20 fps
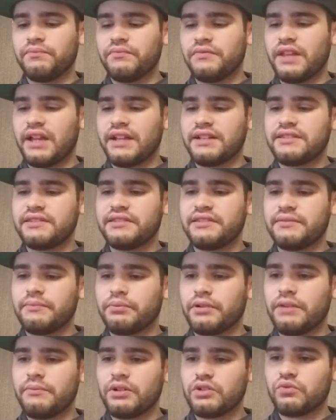That's
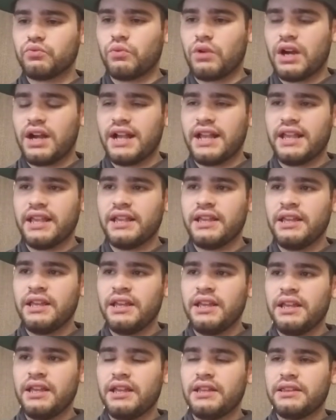pretty much why,
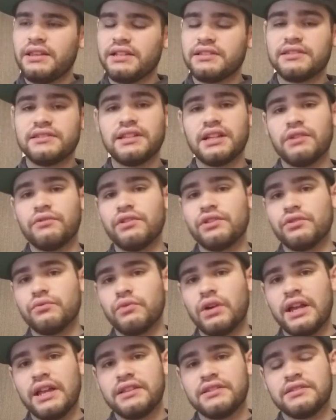that's the second reason
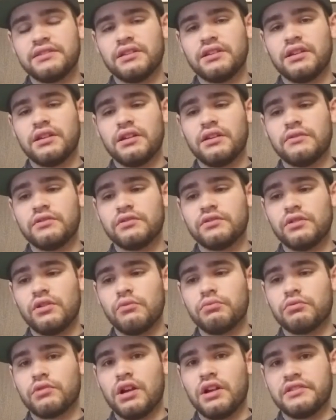why it's a slow
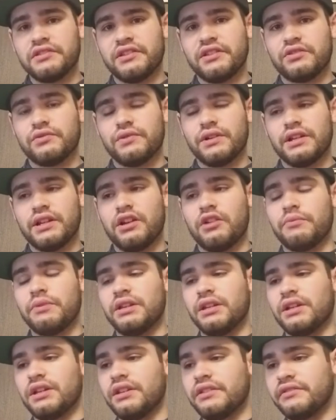process right now,
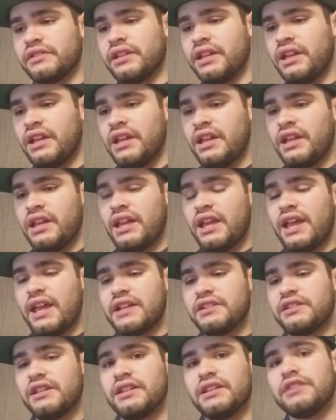because
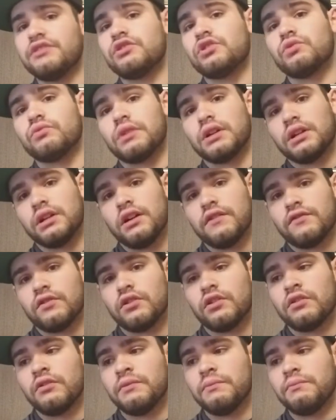AJ needs to
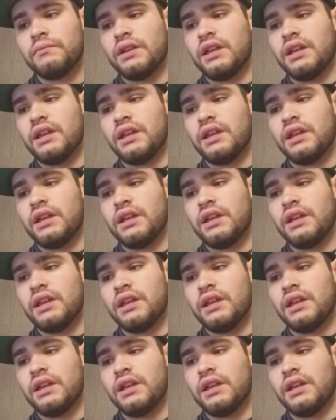recover,